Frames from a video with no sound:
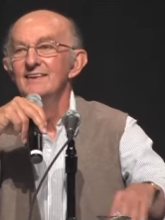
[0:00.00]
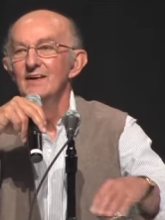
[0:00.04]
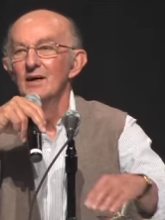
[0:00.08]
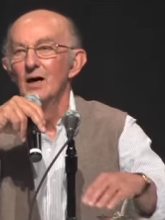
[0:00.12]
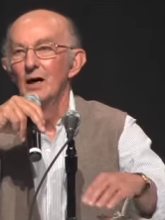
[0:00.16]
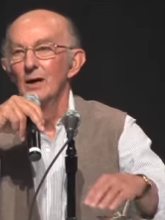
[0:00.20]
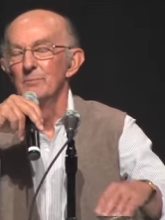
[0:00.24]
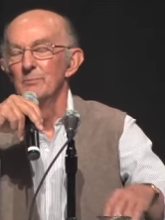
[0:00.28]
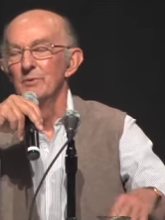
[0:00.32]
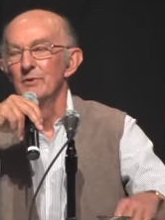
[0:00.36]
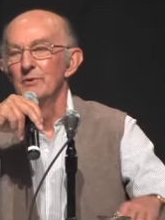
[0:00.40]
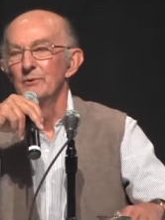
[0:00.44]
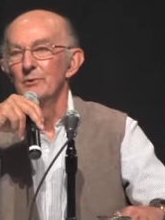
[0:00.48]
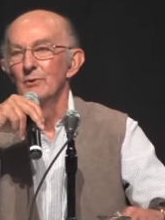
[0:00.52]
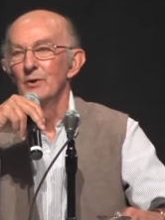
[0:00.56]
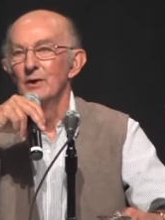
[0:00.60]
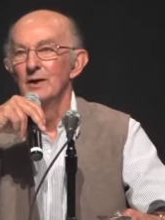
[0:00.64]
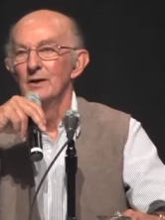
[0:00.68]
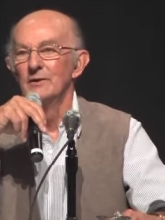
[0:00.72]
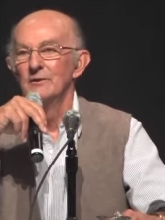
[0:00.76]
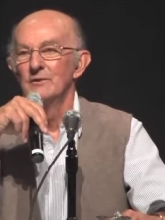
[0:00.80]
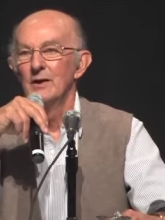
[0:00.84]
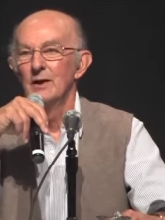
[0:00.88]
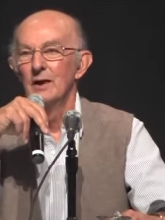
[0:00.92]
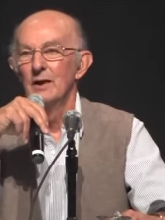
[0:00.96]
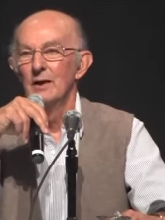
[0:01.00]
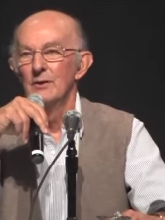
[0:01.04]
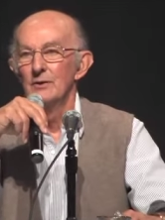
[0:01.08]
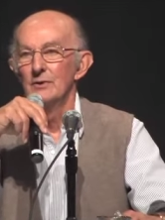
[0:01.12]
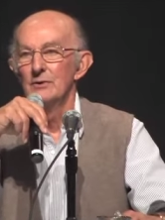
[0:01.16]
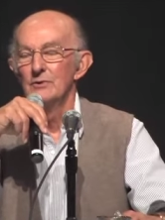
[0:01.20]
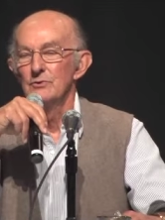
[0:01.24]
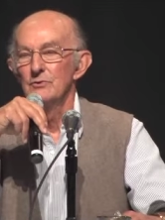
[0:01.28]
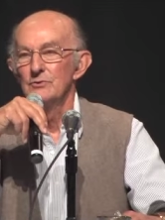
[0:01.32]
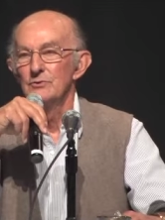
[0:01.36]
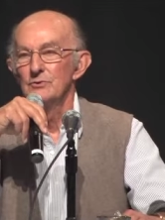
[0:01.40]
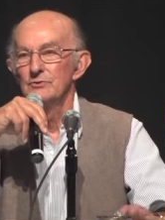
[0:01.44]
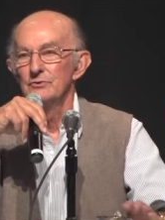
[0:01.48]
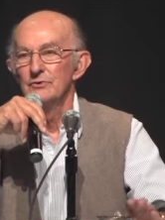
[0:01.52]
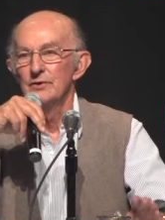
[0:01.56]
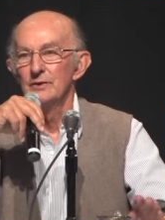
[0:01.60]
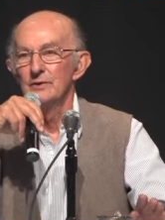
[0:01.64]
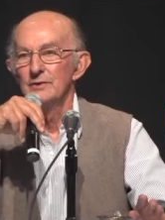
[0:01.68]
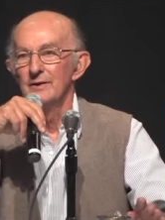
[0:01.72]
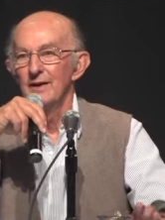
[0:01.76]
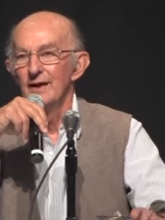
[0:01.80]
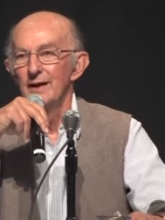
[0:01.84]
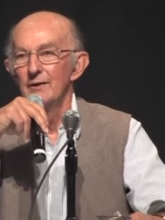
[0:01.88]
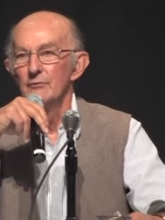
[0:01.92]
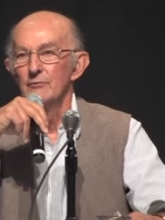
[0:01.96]
up in Grand County who just
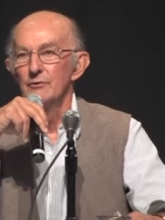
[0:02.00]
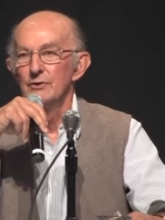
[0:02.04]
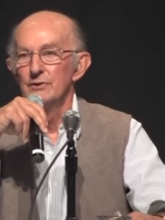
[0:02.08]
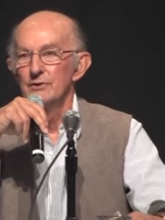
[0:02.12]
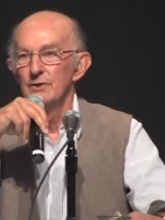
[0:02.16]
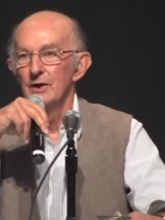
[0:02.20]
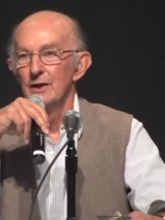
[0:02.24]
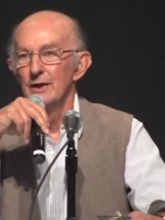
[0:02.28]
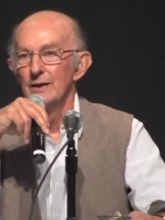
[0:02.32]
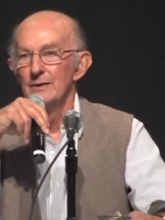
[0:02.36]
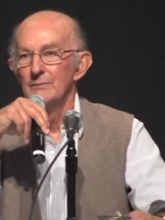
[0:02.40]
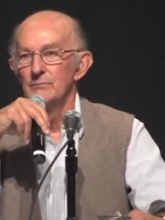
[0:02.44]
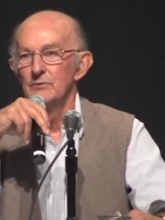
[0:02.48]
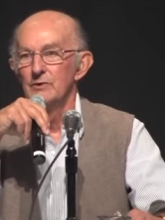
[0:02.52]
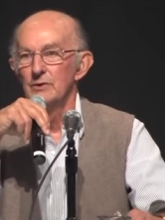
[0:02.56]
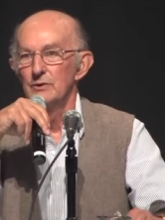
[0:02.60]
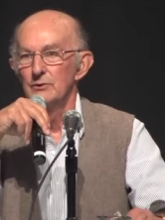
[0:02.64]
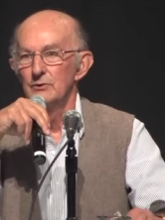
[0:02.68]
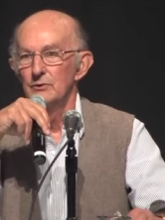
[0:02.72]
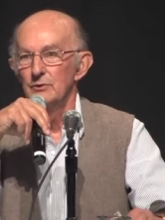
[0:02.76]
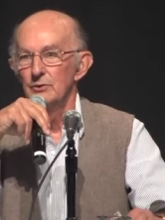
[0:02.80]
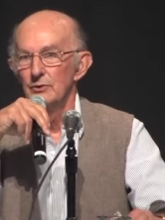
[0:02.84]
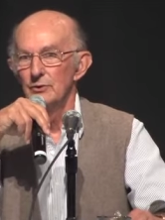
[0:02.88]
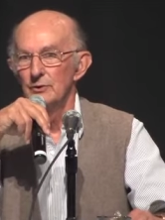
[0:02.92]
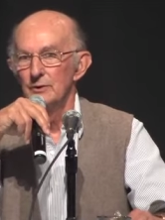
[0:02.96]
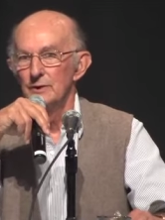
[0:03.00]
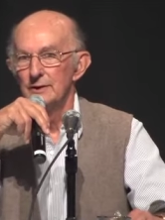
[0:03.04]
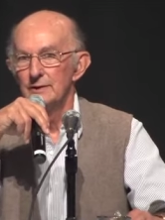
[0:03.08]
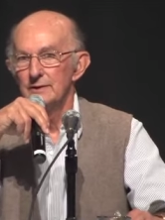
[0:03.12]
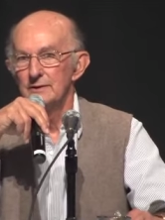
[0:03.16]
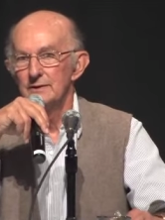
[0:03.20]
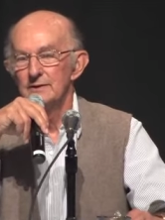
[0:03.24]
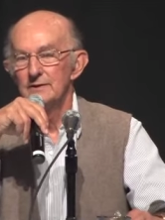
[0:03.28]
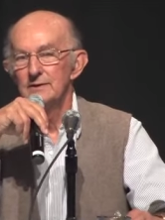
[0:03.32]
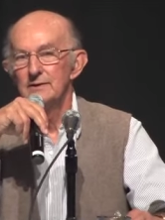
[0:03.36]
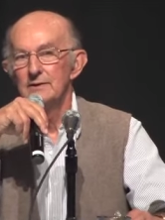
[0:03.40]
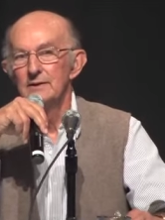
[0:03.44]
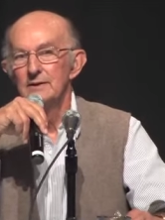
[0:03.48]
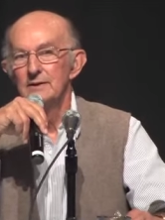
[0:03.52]
didn't have the time to do it.